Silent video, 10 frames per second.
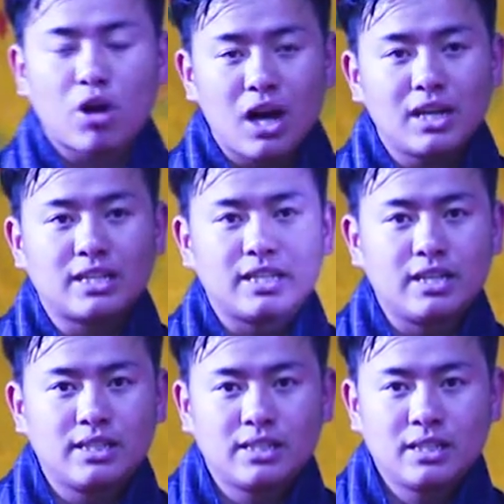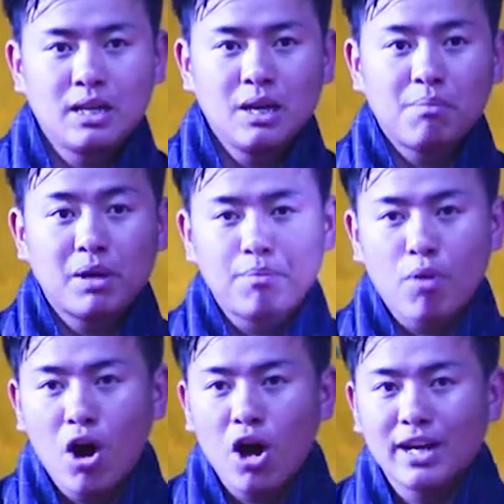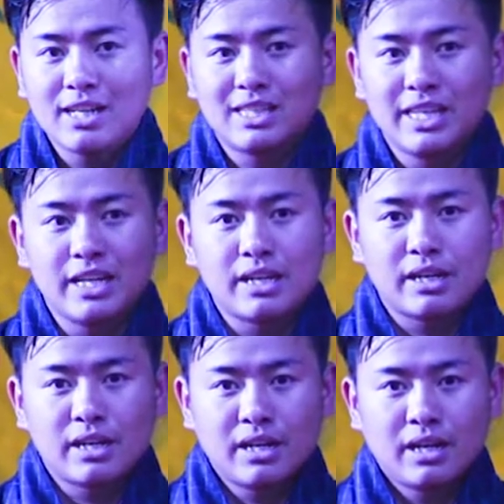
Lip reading: qualities, but born as leader.